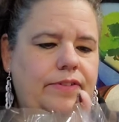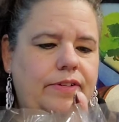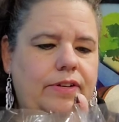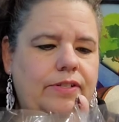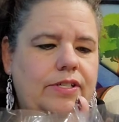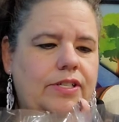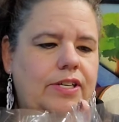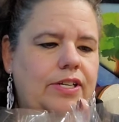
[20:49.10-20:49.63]

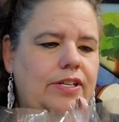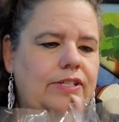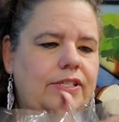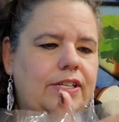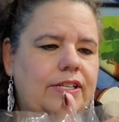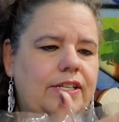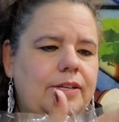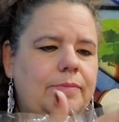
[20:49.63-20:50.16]
I'm just going to use
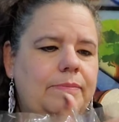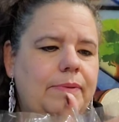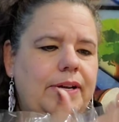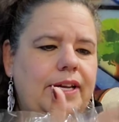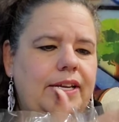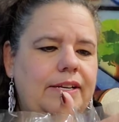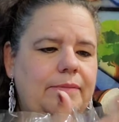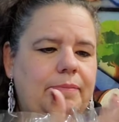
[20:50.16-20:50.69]
a little
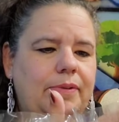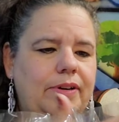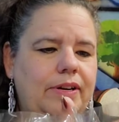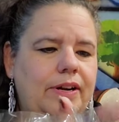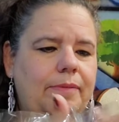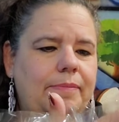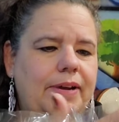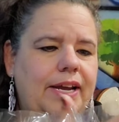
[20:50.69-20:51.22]
bit, put
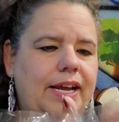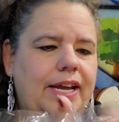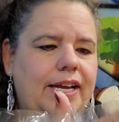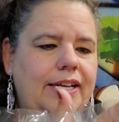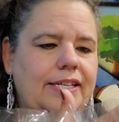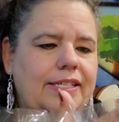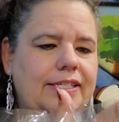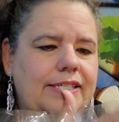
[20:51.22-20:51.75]
it on my
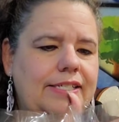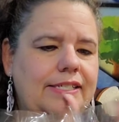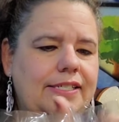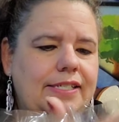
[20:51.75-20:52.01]
hands